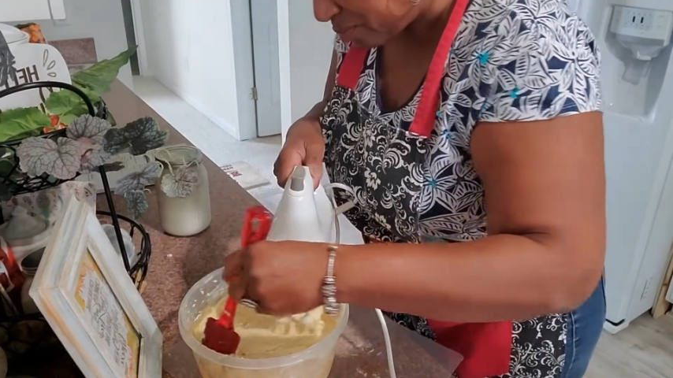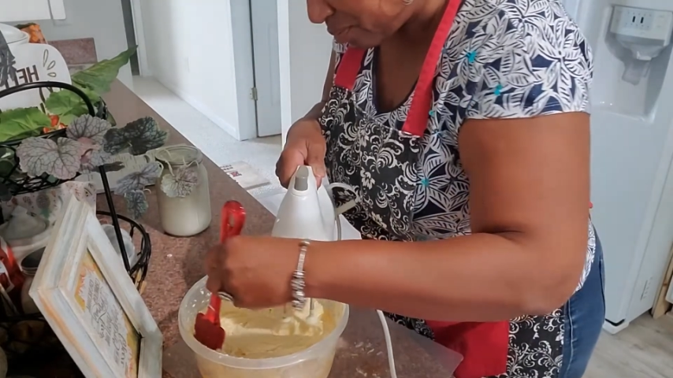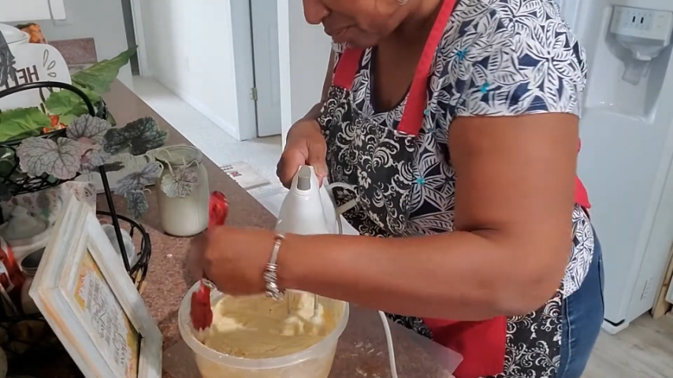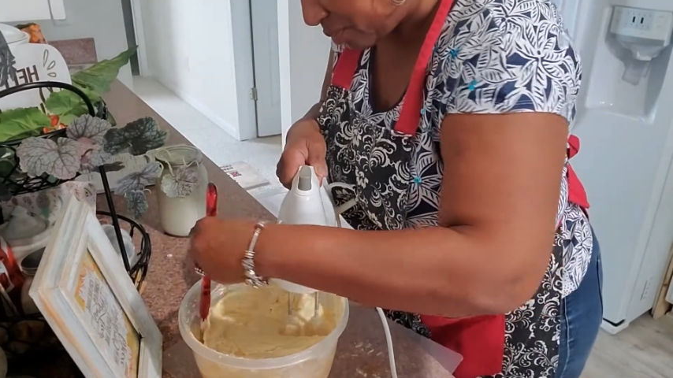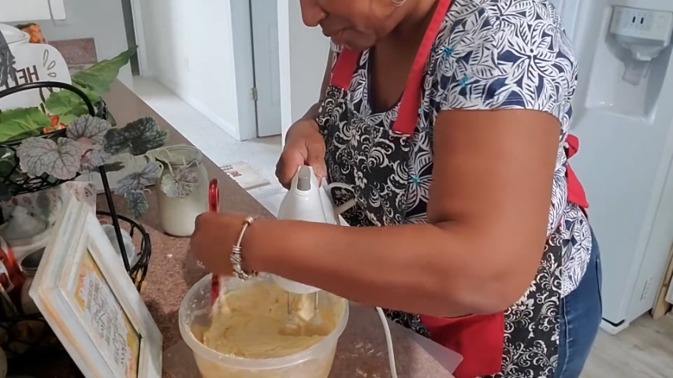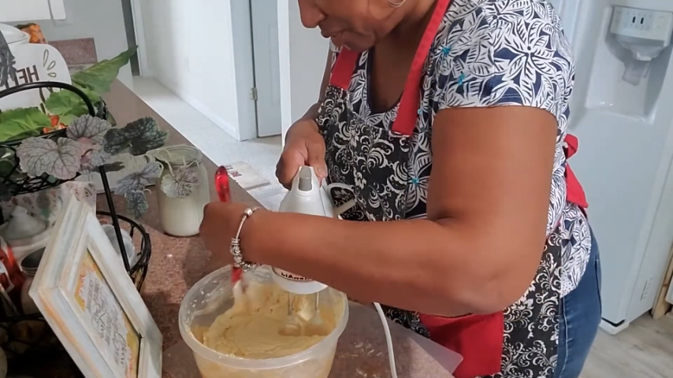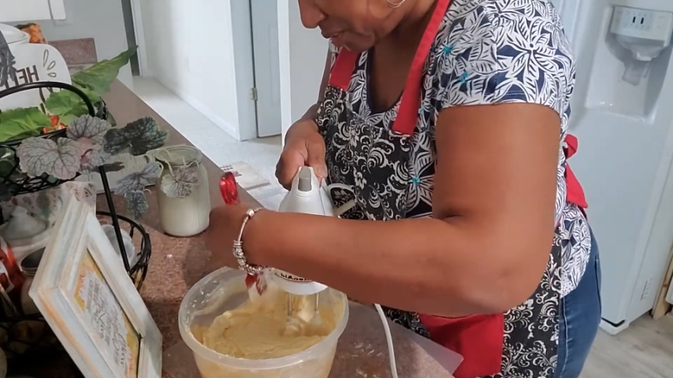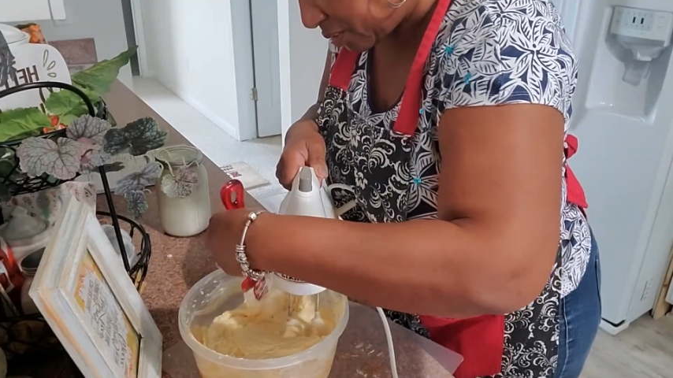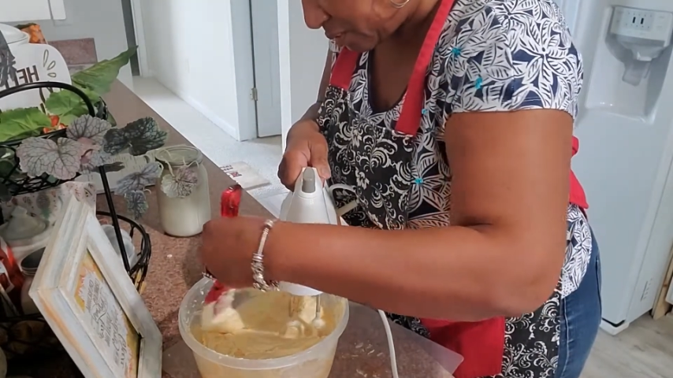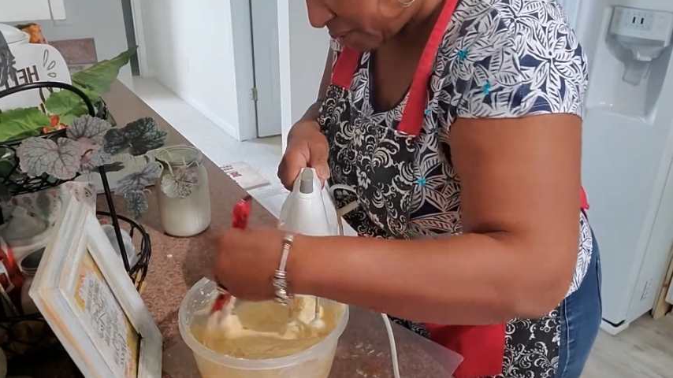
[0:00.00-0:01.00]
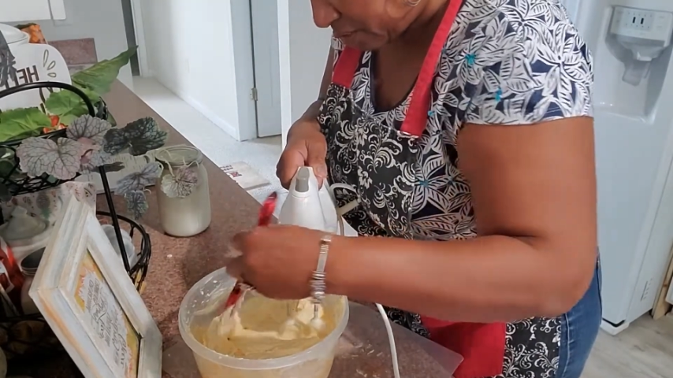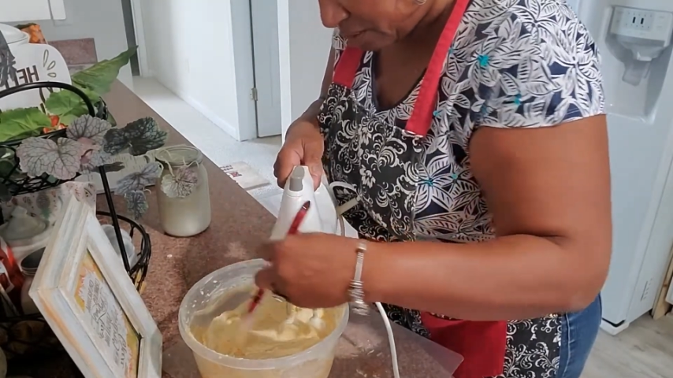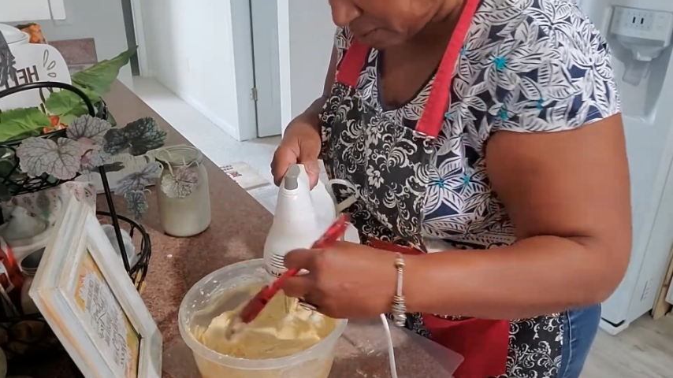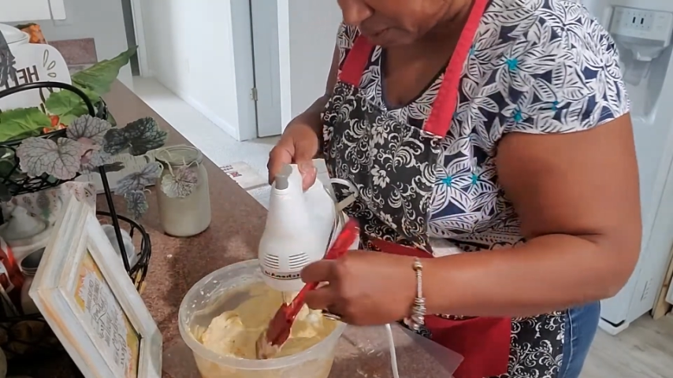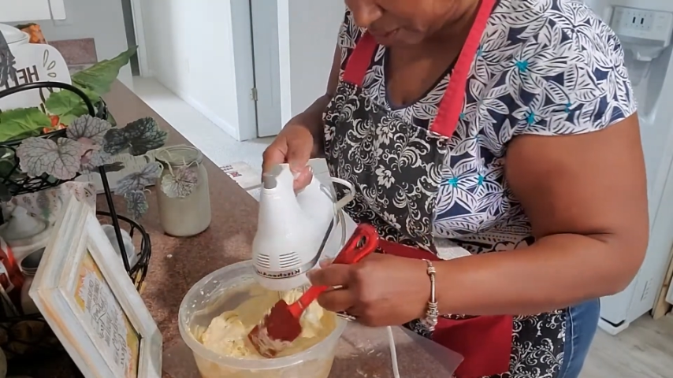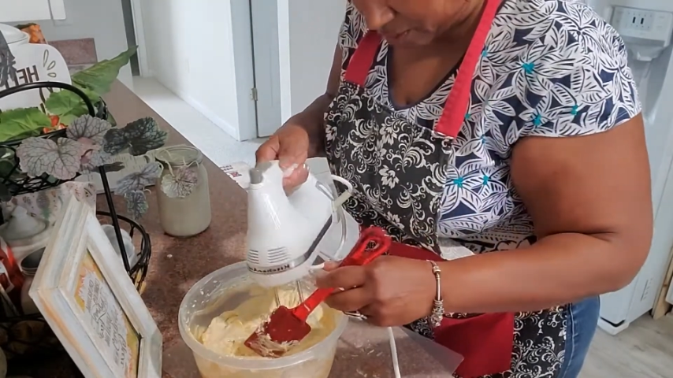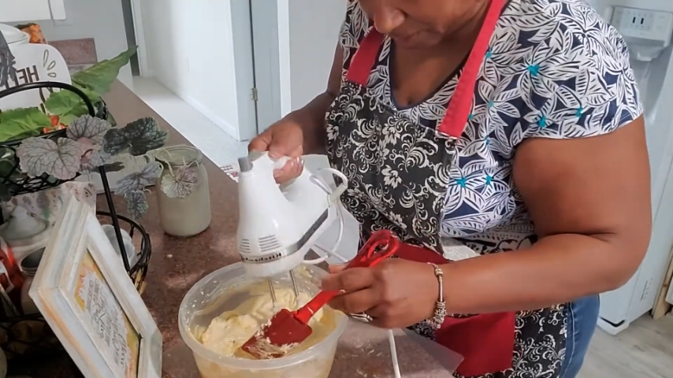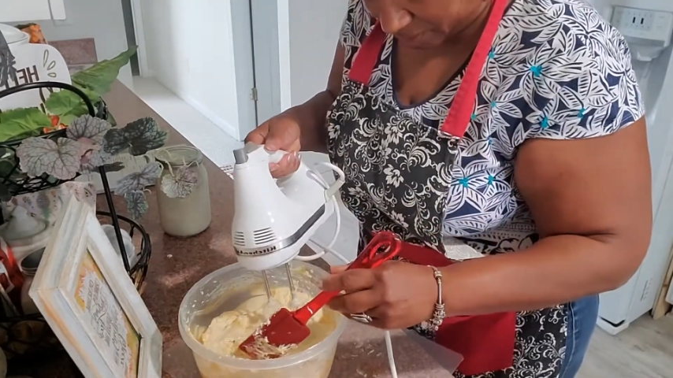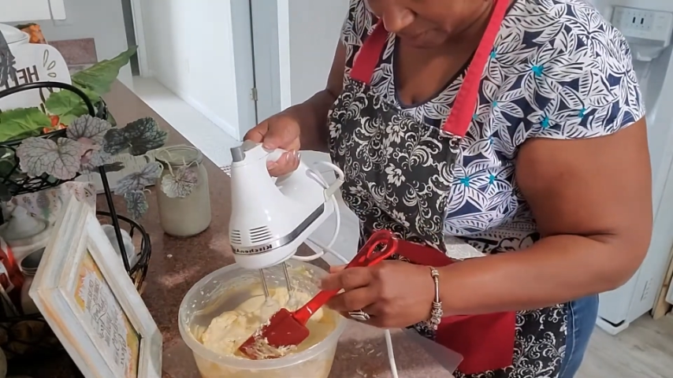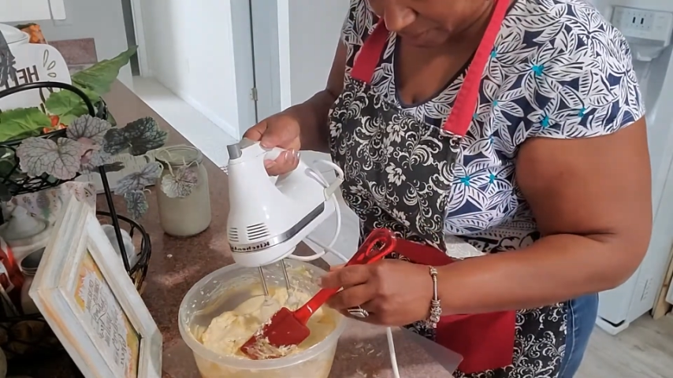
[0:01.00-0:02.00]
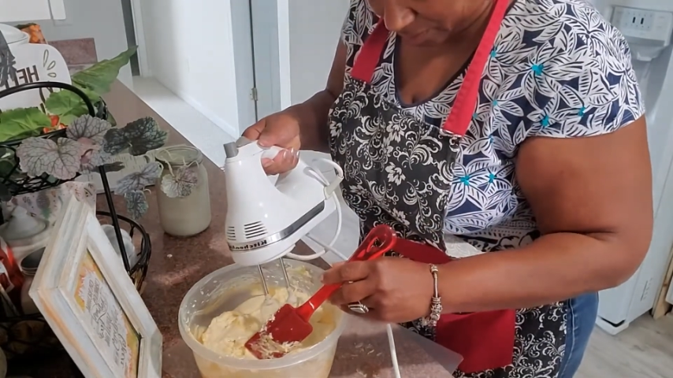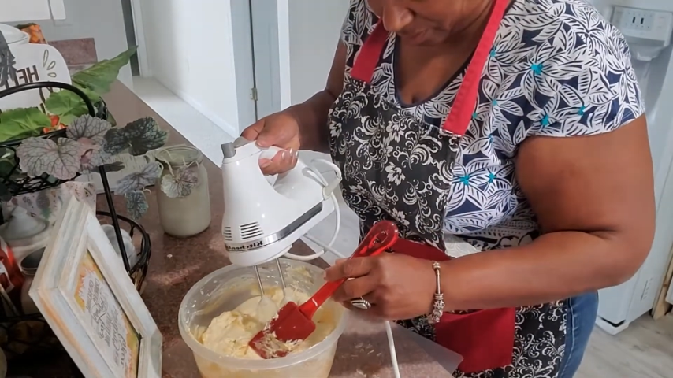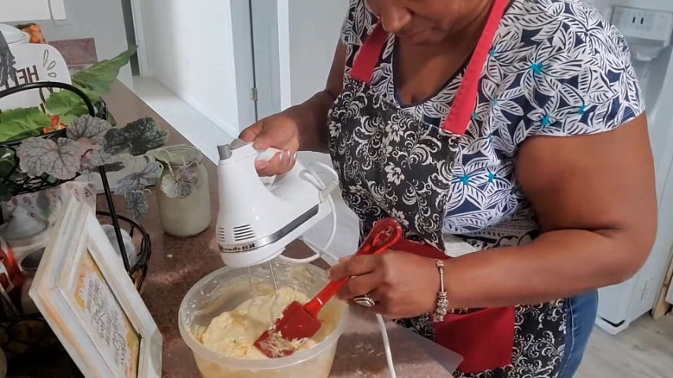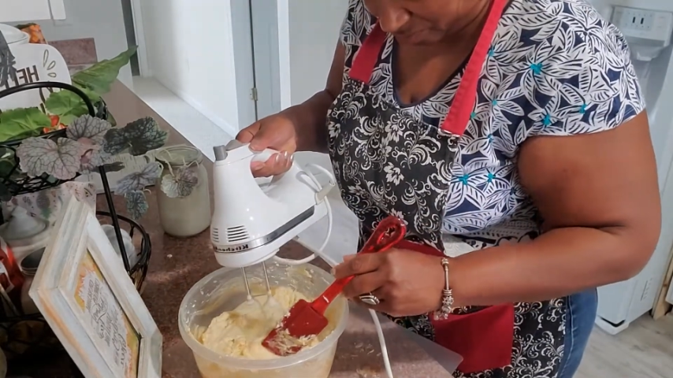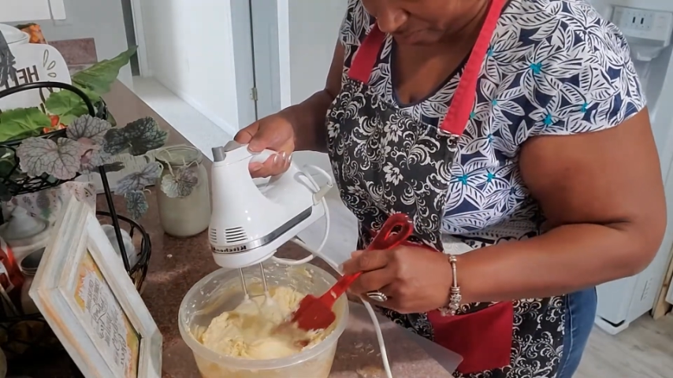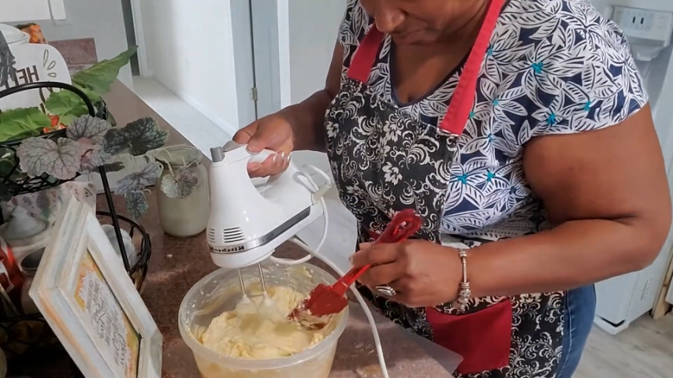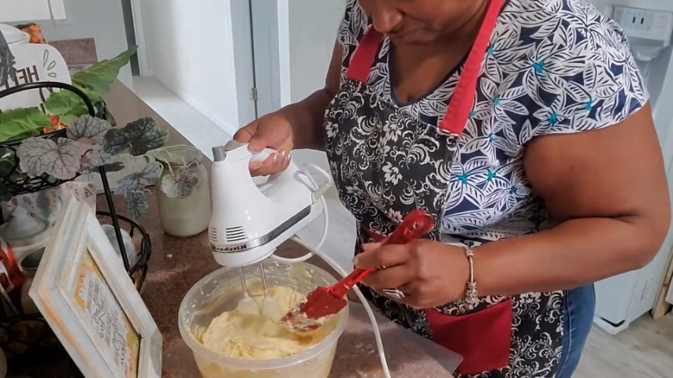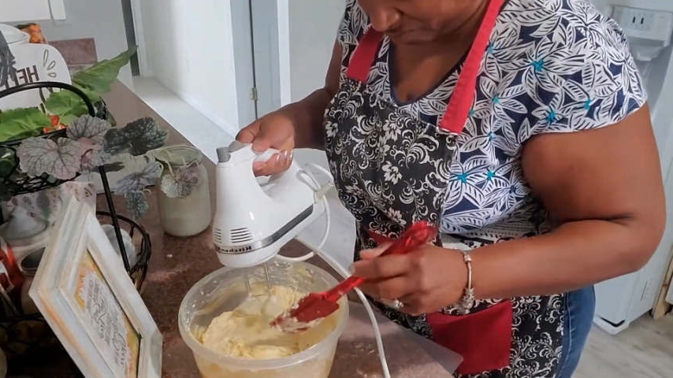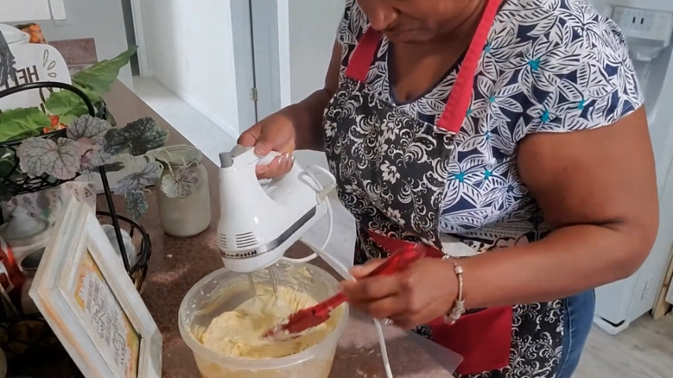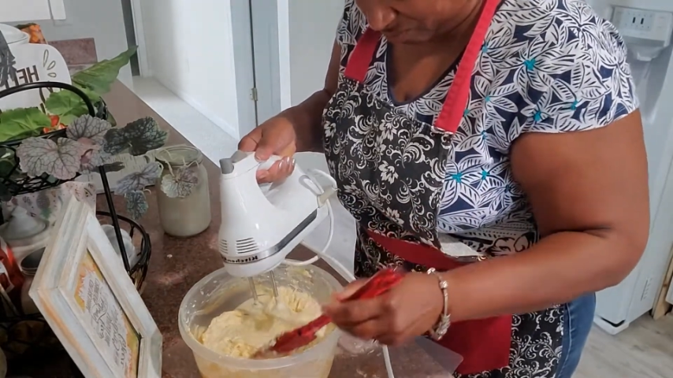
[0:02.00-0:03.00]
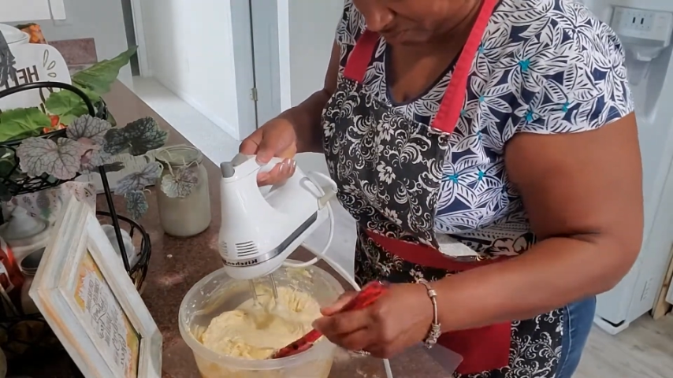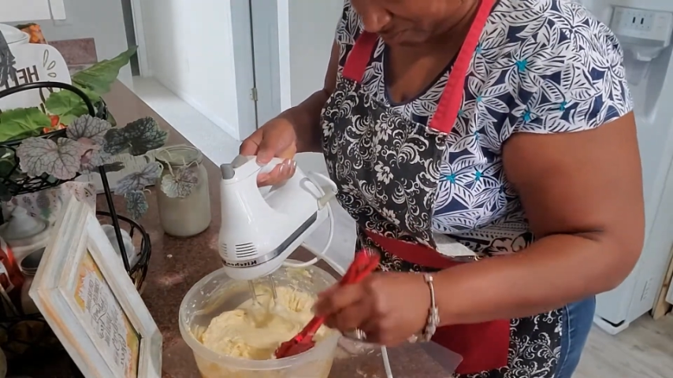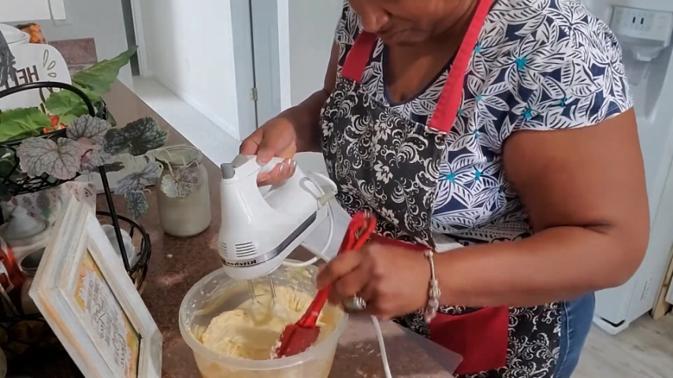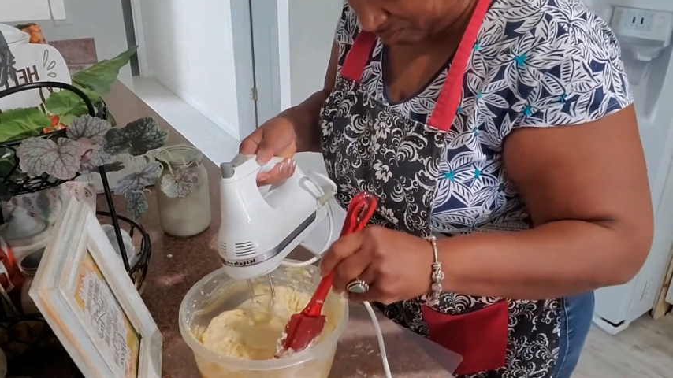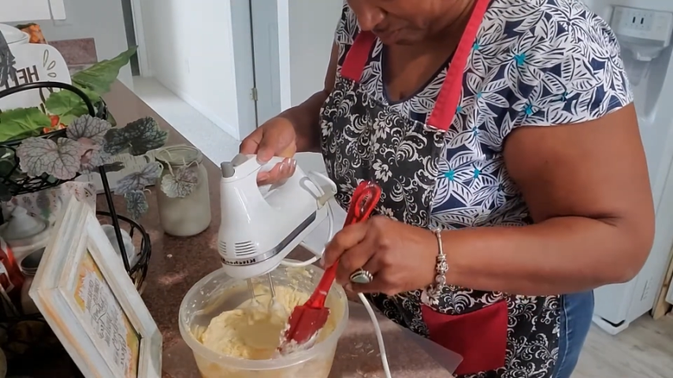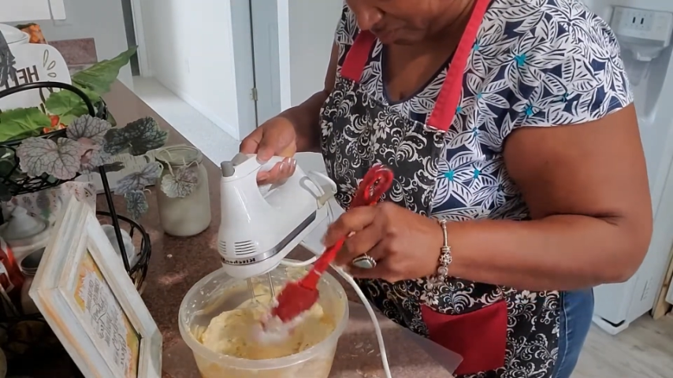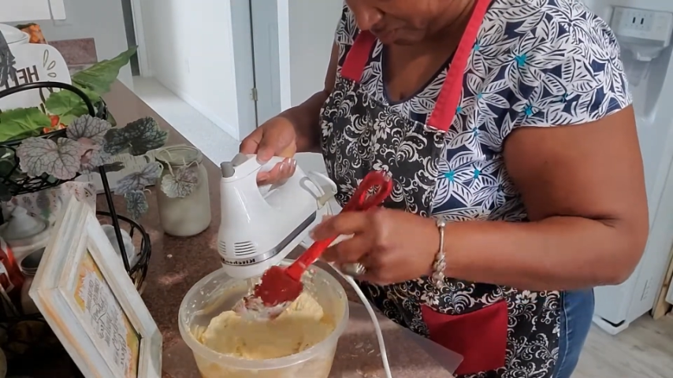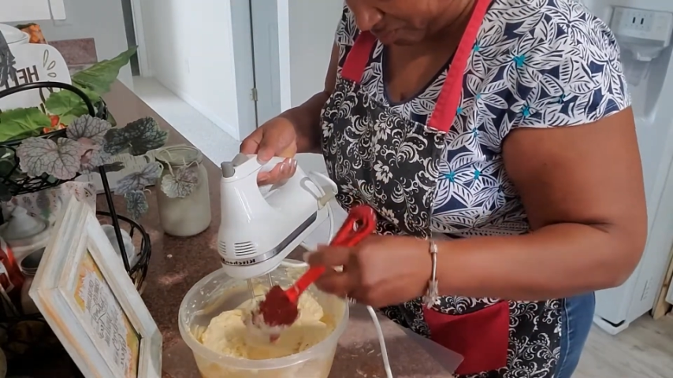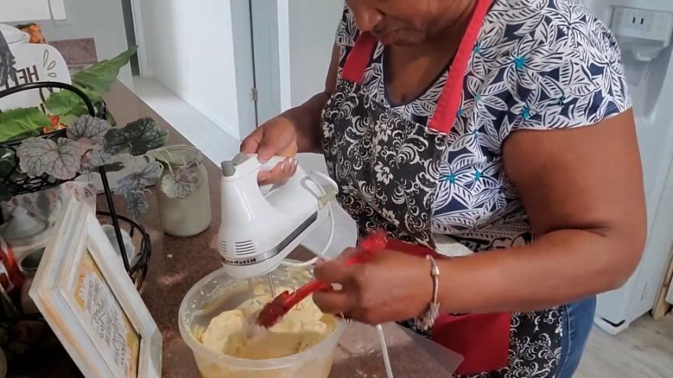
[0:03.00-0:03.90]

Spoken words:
Nobody's mouth can be seen.